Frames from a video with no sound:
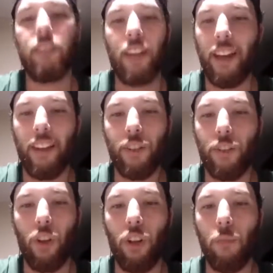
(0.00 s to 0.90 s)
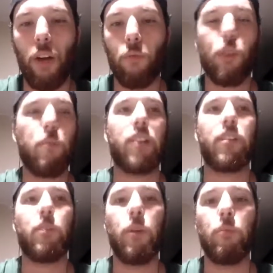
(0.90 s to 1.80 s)
and it's just all about
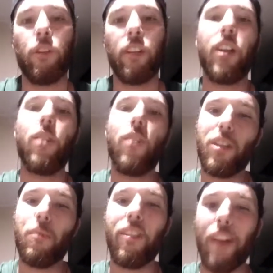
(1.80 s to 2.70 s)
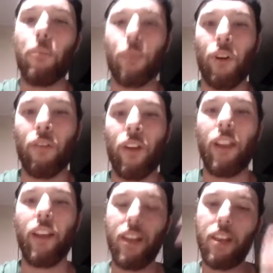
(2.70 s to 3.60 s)
respecting people. Like they don't want it to be that broad,
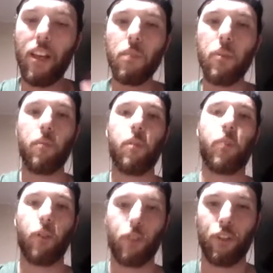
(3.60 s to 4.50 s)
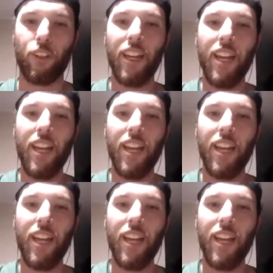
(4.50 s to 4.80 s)
right? Like it has to be something personal.